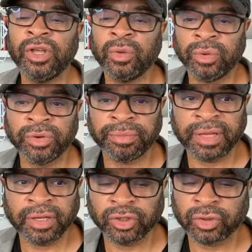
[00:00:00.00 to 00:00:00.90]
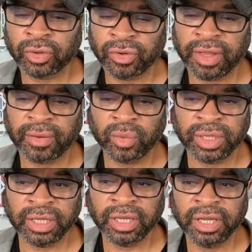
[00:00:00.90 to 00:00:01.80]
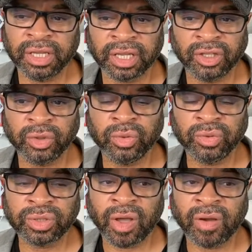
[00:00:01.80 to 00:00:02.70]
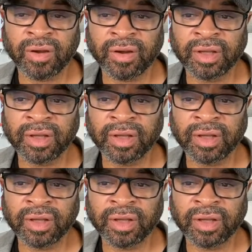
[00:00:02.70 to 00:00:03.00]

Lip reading: we want to make sure that we can use our